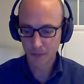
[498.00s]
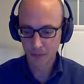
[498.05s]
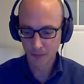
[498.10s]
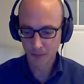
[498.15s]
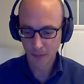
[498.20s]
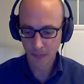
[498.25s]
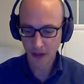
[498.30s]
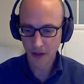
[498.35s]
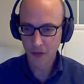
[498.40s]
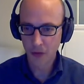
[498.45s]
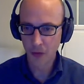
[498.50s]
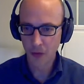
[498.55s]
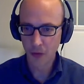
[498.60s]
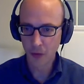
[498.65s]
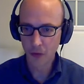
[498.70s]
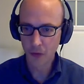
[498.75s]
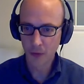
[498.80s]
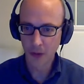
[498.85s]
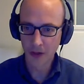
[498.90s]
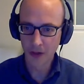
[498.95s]

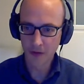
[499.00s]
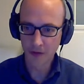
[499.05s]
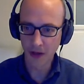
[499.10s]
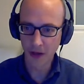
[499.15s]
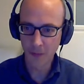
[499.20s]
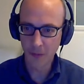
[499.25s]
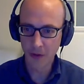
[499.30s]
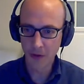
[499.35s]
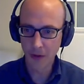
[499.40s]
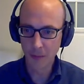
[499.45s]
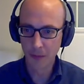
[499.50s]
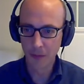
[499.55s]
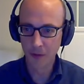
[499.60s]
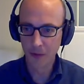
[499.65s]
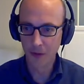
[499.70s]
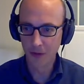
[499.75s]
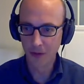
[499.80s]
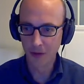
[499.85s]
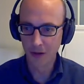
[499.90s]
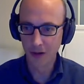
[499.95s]
introduced by the same
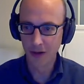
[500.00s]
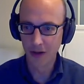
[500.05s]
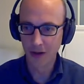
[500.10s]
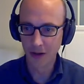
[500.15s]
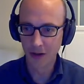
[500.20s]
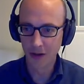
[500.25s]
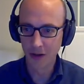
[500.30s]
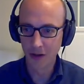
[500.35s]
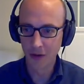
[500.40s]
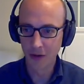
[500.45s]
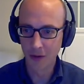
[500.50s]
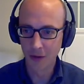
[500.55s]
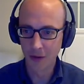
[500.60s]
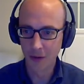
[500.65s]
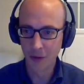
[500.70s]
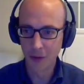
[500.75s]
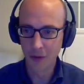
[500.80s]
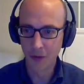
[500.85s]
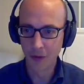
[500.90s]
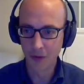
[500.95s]
people
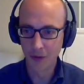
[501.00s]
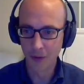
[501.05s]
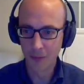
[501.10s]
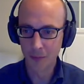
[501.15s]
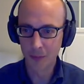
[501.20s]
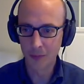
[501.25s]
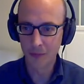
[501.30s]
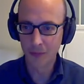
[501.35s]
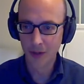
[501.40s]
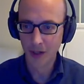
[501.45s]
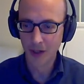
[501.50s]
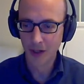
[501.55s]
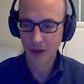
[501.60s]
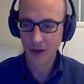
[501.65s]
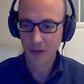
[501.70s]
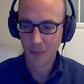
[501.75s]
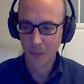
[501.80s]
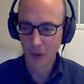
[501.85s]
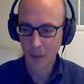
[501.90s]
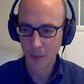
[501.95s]
who
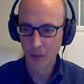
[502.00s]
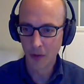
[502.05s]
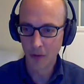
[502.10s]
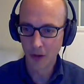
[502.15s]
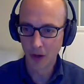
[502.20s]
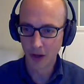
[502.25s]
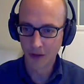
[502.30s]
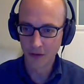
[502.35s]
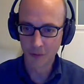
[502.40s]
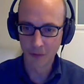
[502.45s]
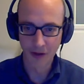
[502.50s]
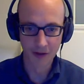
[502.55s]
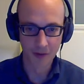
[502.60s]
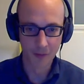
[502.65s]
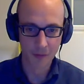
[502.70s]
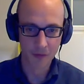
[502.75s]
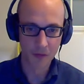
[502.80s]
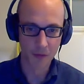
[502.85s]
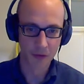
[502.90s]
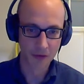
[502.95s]
popularized
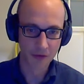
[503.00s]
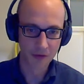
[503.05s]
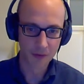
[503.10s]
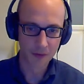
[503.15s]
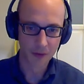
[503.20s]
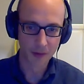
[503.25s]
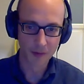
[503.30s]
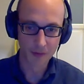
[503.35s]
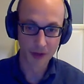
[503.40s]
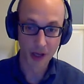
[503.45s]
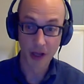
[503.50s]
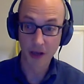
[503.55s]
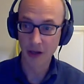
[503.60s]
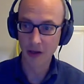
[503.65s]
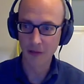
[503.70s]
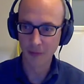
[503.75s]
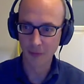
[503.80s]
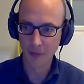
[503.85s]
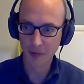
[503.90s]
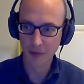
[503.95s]
random search, and
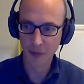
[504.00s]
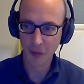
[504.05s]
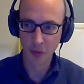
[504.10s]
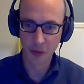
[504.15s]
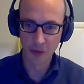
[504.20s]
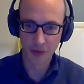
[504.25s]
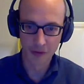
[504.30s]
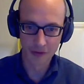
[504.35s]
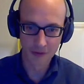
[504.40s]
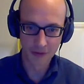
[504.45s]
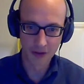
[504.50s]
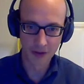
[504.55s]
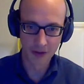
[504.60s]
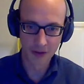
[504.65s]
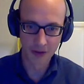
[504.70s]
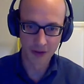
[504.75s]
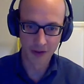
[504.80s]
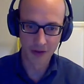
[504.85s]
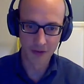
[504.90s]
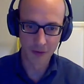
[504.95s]
even before
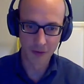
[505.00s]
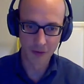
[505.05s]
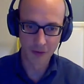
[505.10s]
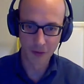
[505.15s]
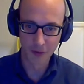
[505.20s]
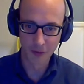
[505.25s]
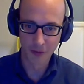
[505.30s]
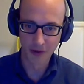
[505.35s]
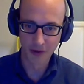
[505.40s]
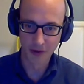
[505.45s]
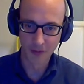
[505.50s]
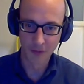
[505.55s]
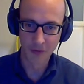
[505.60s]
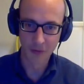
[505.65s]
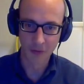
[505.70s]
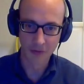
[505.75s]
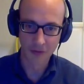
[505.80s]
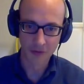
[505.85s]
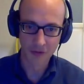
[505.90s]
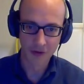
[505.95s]
they introduced random
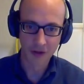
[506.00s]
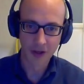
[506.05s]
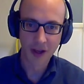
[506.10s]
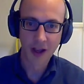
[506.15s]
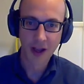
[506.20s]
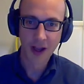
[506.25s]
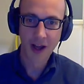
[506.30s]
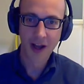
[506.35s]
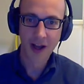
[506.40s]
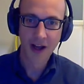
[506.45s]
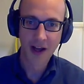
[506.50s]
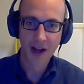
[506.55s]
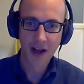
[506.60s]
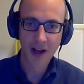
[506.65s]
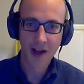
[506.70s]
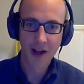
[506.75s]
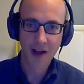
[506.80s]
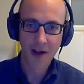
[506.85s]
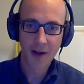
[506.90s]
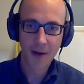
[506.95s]
search.
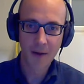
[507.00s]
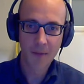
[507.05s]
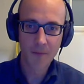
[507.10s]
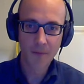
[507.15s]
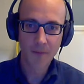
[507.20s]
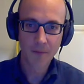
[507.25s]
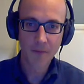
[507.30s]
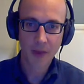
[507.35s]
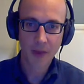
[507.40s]
And